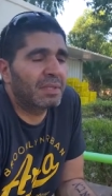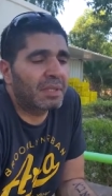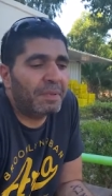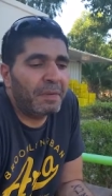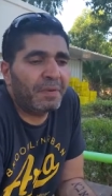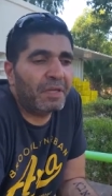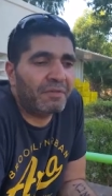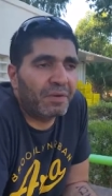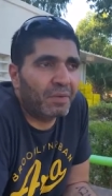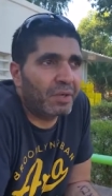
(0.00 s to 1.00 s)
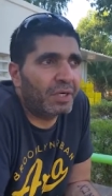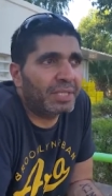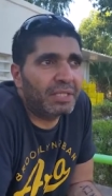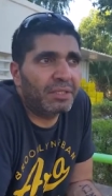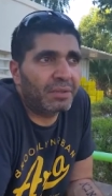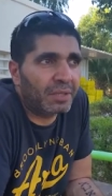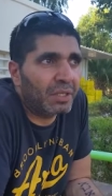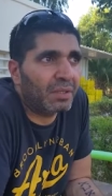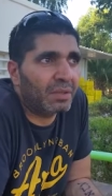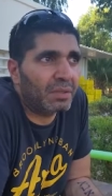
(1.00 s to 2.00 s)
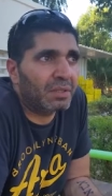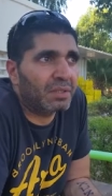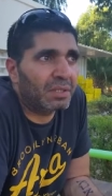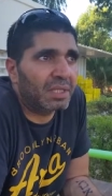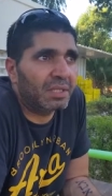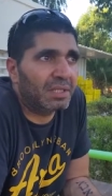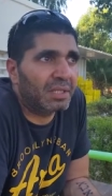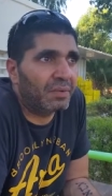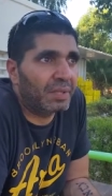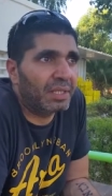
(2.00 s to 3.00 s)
The people of the world need to know that there